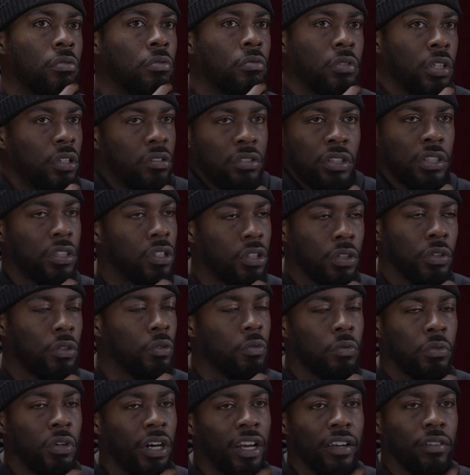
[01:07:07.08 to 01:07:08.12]
they'll just do
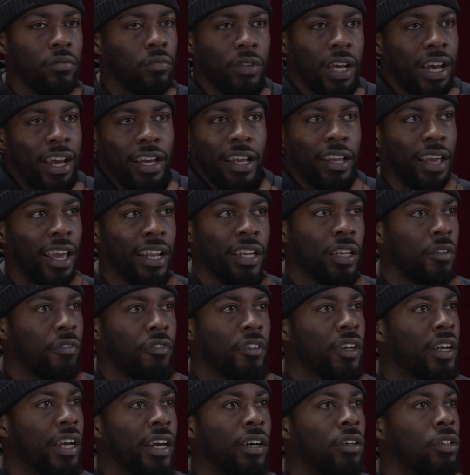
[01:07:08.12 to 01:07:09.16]
what like
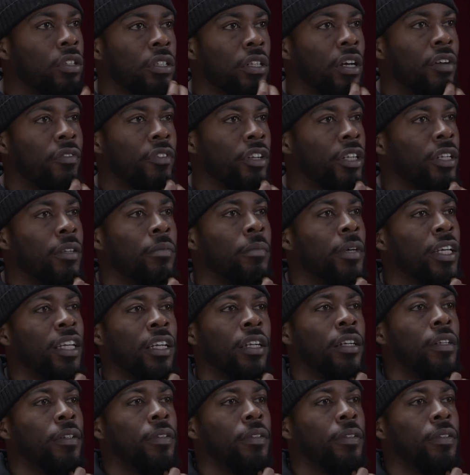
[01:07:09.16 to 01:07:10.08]
anything else other than mate.